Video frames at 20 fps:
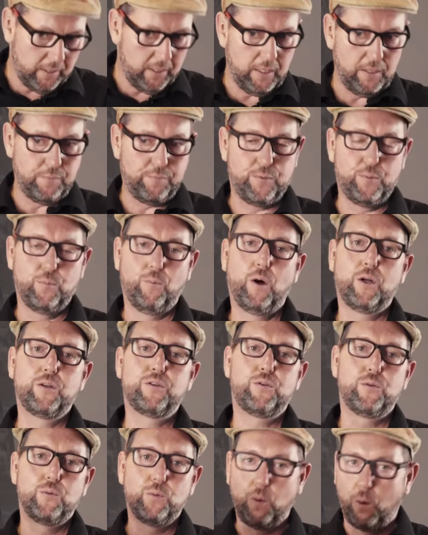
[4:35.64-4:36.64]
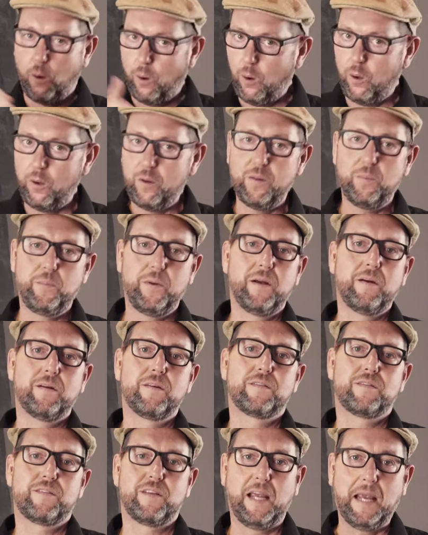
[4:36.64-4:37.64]
if you want to, all the
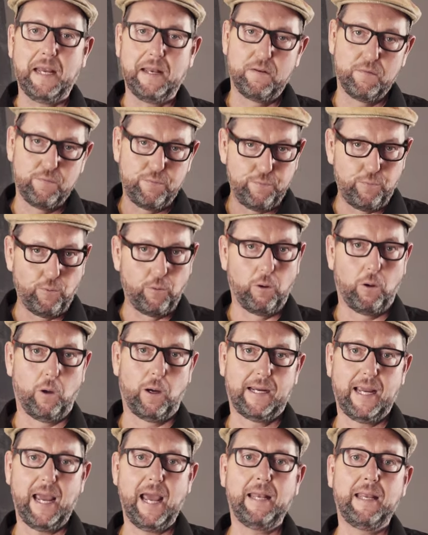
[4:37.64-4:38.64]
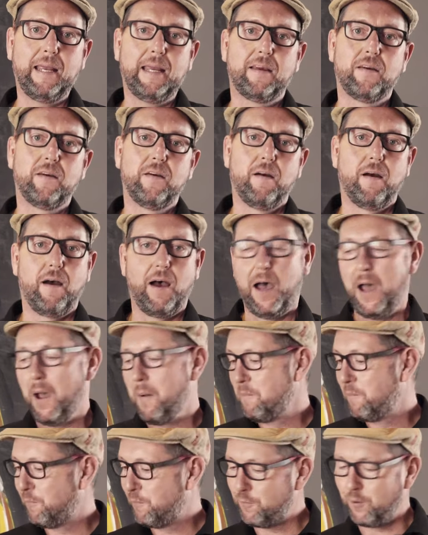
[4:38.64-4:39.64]
beers in full organic,
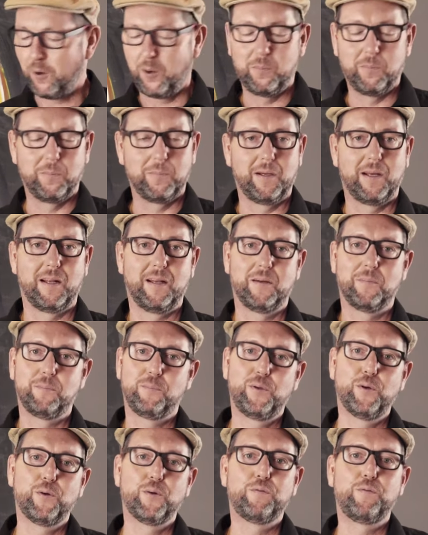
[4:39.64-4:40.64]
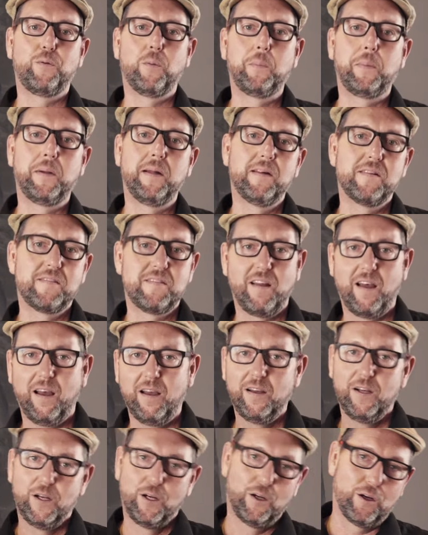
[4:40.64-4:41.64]
um, from a uh, beautiful
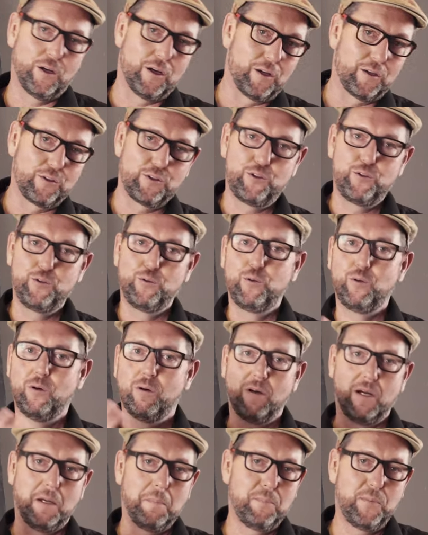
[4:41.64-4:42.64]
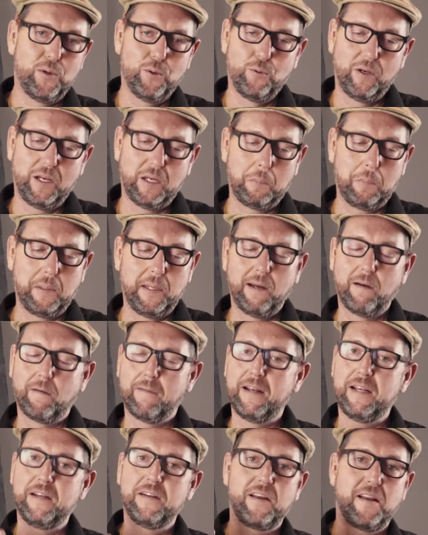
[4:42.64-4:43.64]
Pilsner uh, to a Munich beer,
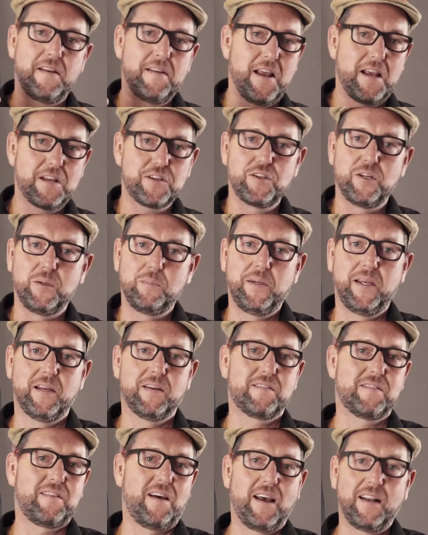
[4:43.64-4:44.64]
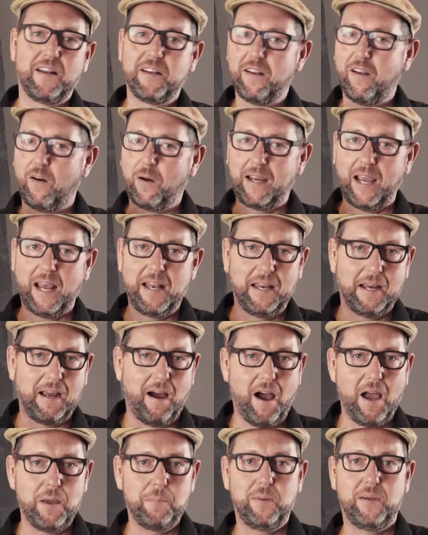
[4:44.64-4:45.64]
an international beer style, an organic
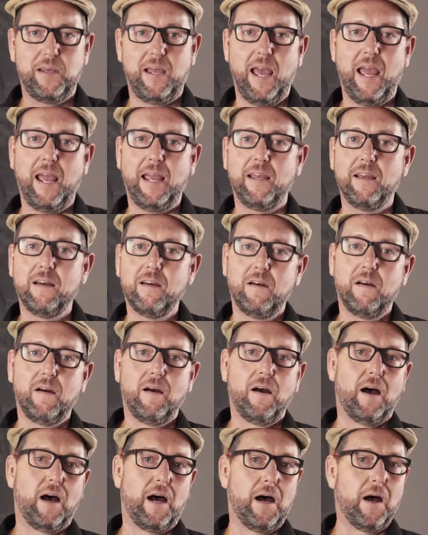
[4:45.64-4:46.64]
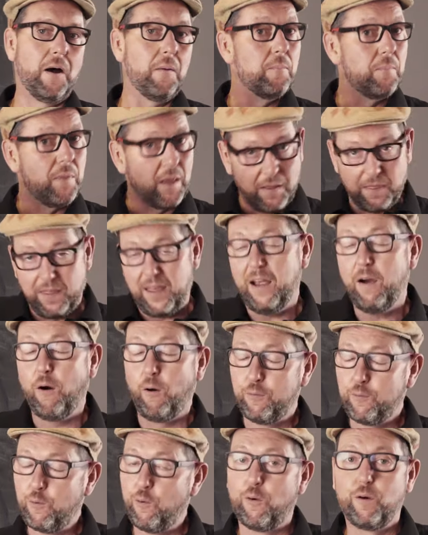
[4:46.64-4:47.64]
IPA. Um, there,
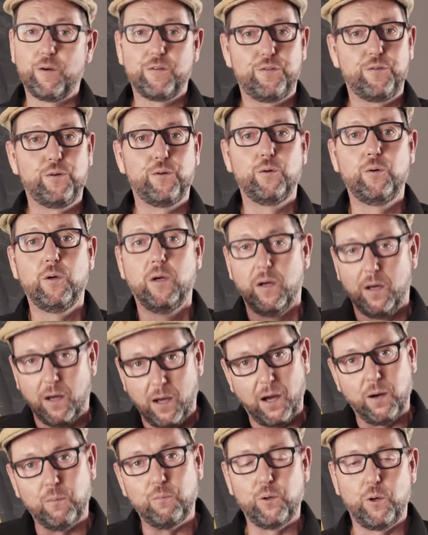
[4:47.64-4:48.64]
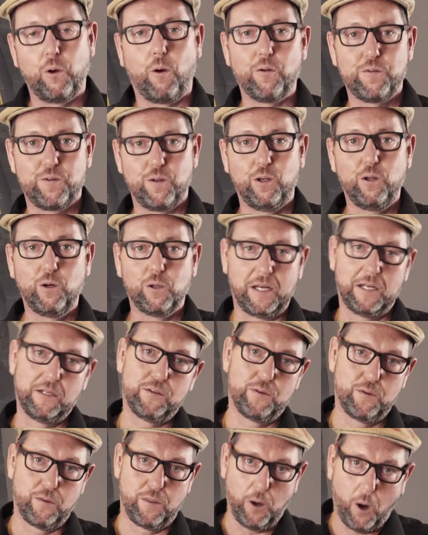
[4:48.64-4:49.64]
of course, you uh, would also look
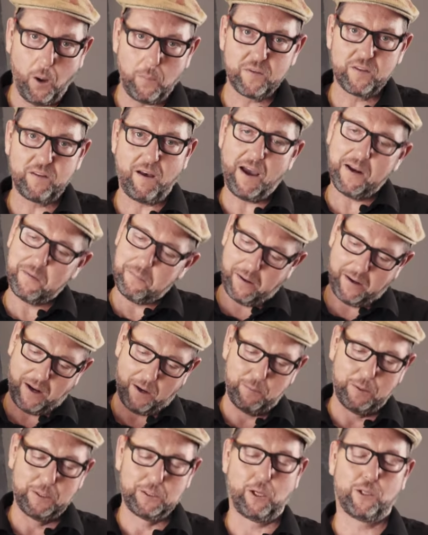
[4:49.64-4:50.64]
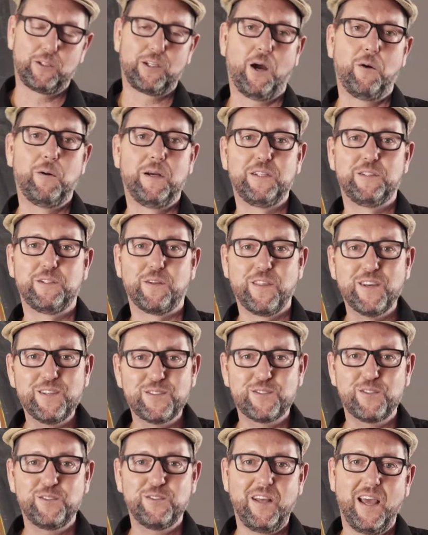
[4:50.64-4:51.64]
into the hop side, but I will not go into
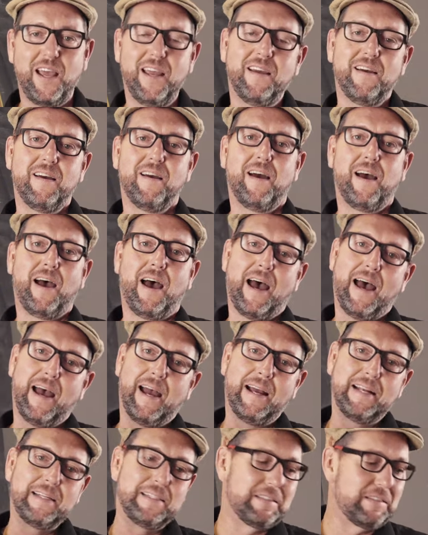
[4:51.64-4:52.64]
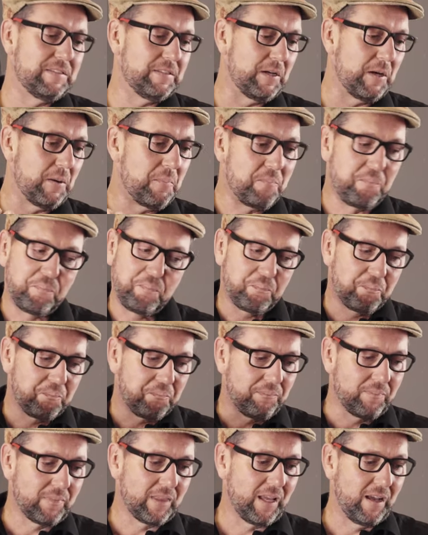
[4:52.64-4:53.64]
this today. And um,
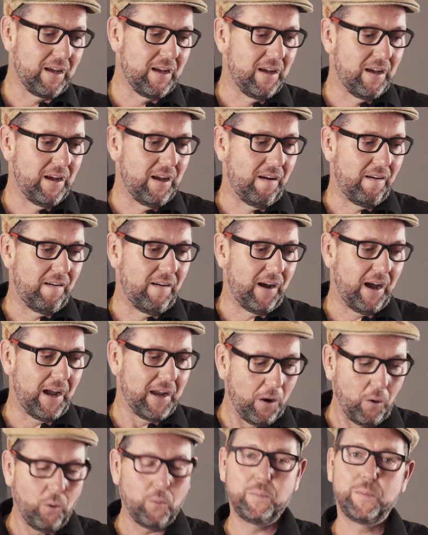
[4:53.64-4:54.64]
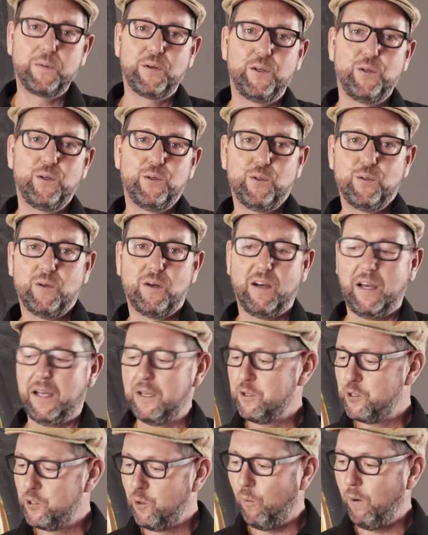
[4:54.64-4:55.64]
I hope you
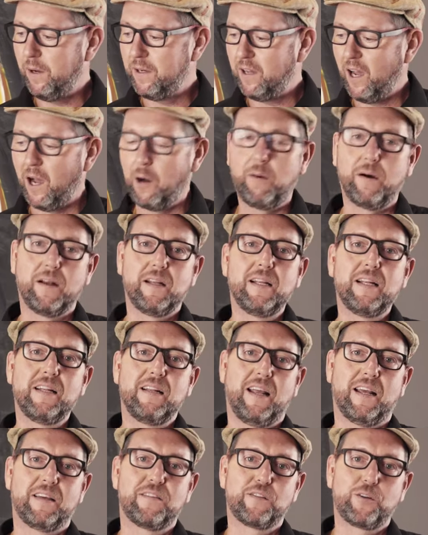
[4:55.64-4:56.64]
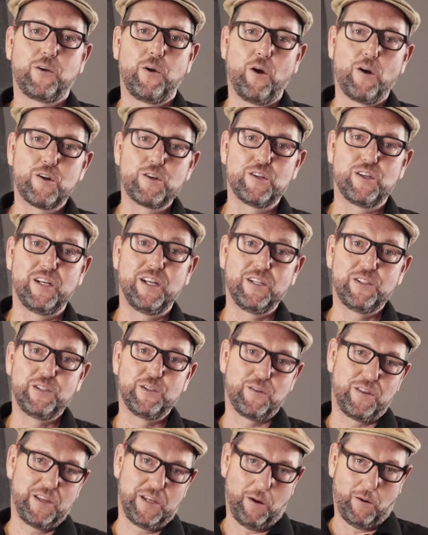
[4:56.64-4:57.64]
enjoyed our little excursion
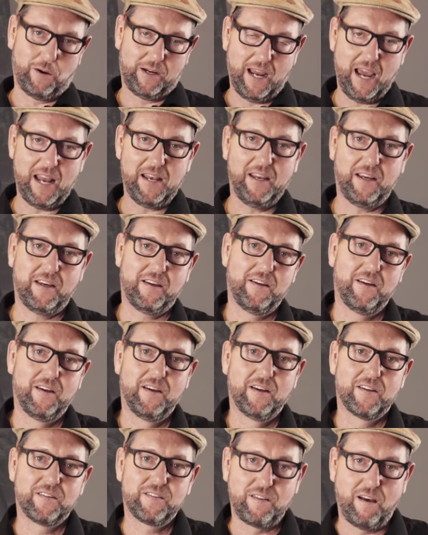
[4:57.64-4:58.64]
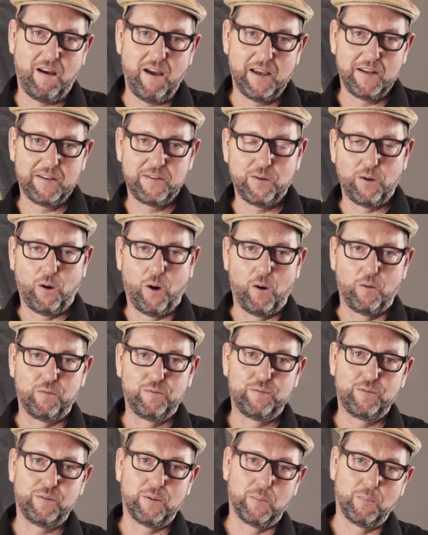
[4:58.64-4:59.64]
into the organic side
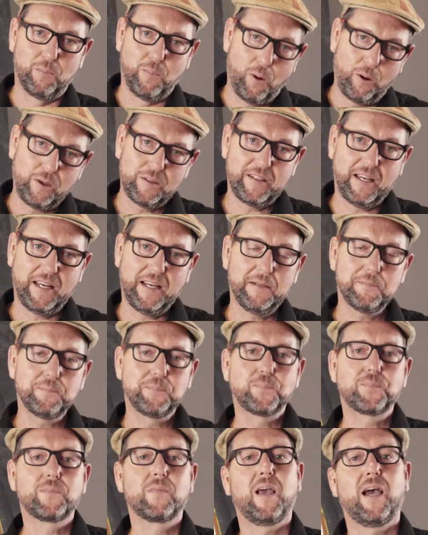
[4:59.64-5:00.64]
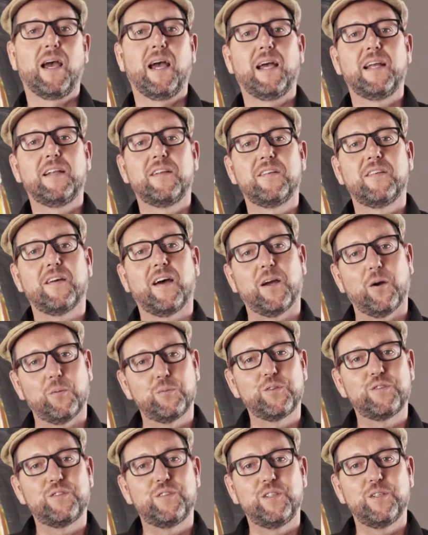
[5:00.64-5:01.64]
of malting and I hope
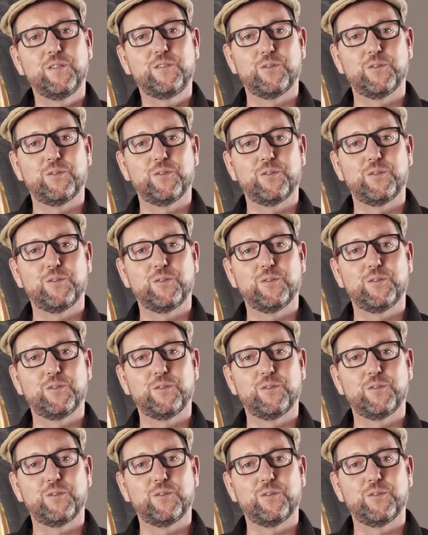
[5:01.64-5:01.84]
to see you